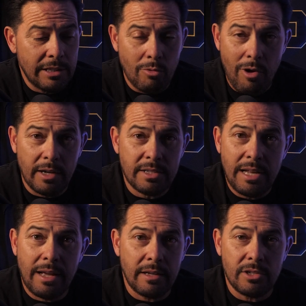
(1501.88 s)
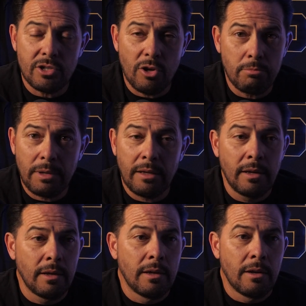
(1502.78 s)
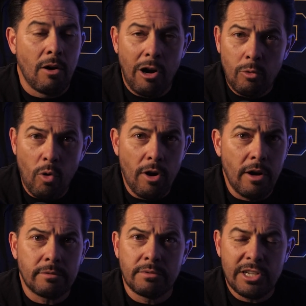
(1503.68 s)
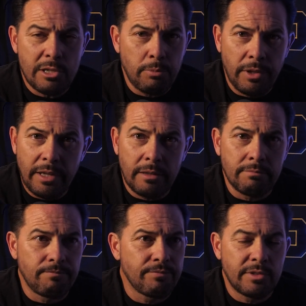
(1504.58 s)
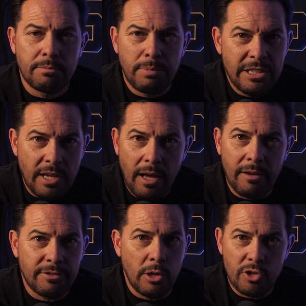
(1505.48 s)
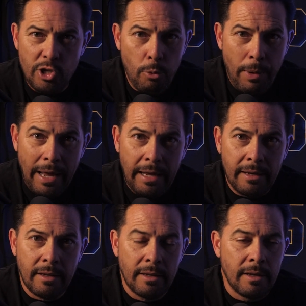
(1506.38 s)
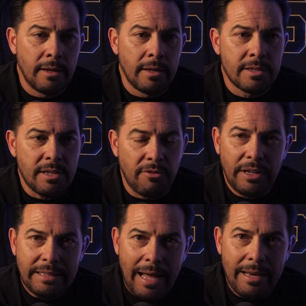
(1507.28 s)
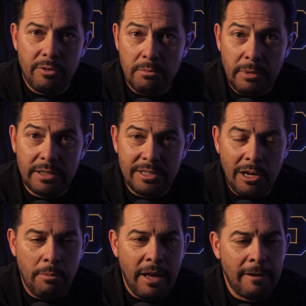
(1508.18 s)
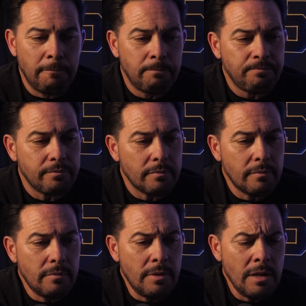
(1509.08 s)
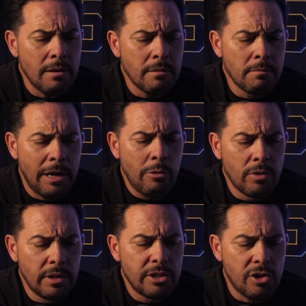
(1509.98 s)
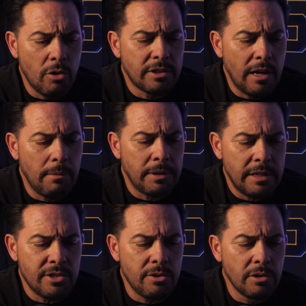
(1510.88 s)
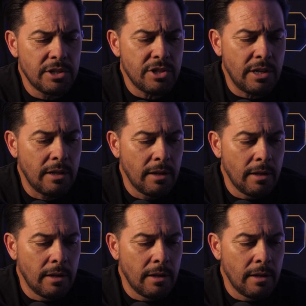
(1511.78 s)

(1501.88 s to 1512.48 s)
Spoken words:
like The Rock's dad, and he showed me hard work, discipline, be tough, don't show pain, stuff like that. He was a military man. But I really choked up in his eulogy